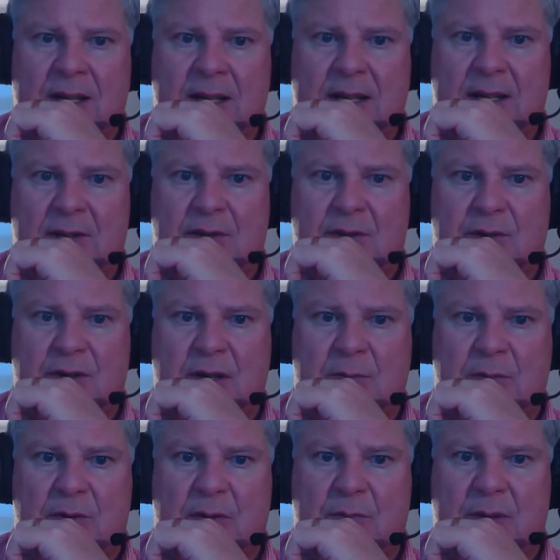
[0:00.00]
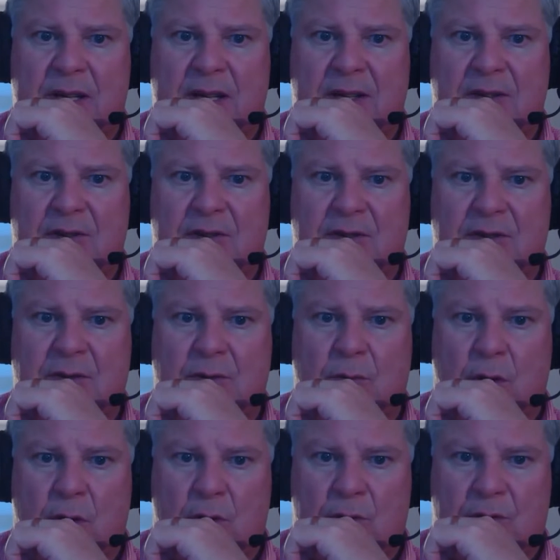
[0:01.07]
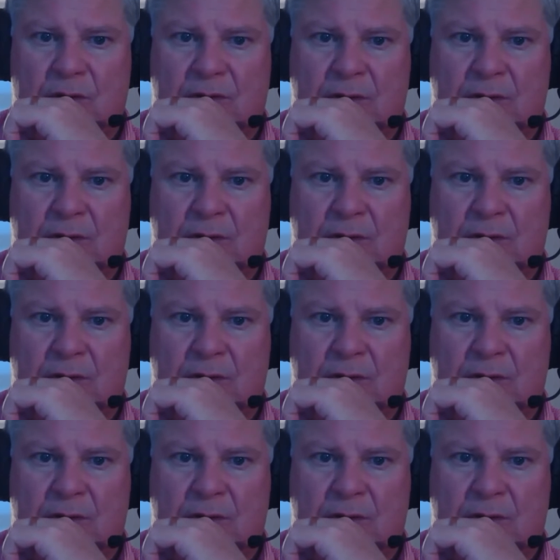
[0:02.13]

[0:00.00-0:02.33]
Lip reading: as your number of pages grows.